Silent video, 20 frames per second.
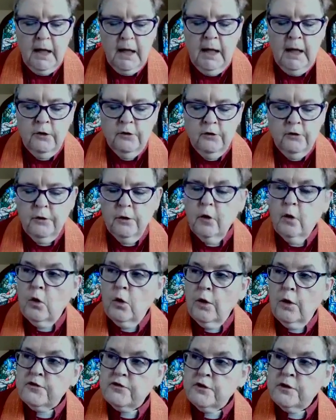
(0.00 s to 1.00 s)
answer a
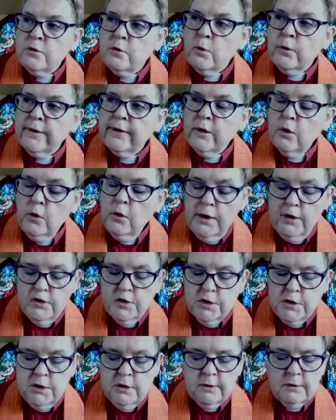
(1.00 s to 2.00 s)
question with a
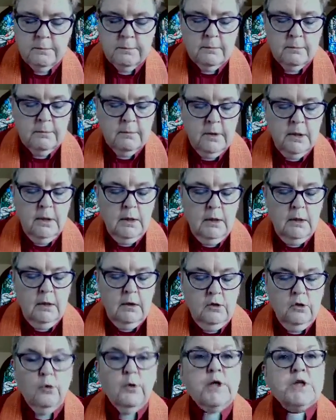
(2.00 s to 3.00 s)
question?"
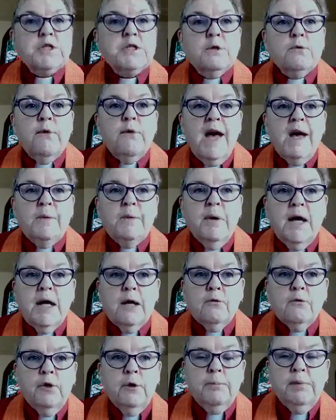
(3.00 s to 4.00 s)
To which the
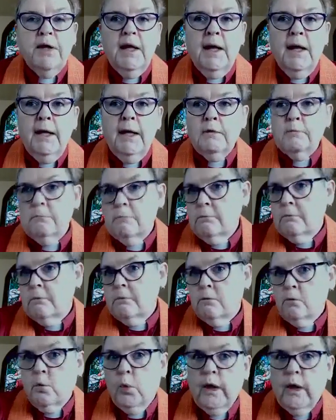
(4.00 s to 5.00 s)
rabbi replied,
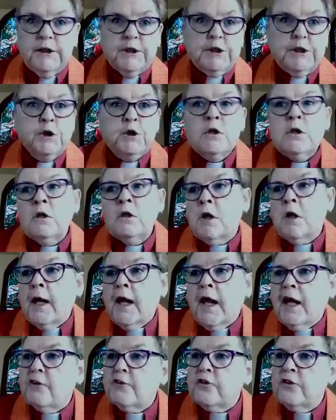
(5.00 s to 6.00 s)
"Why shouldn't
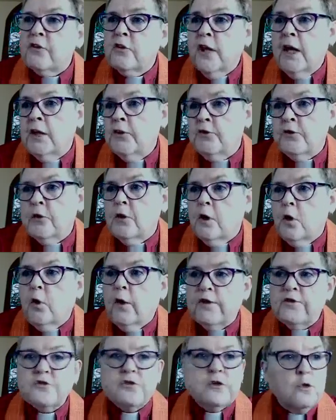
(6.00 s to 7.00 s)
I answer a
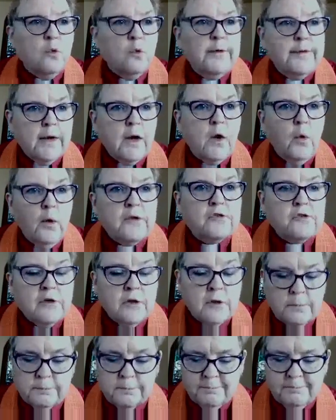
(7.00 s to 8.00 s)
question with a
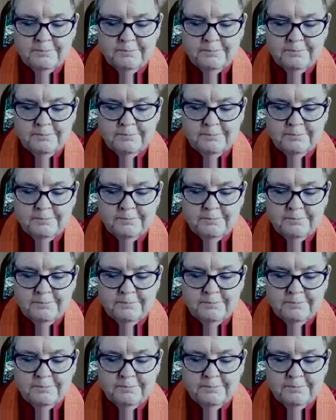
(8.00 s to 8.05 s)
question?"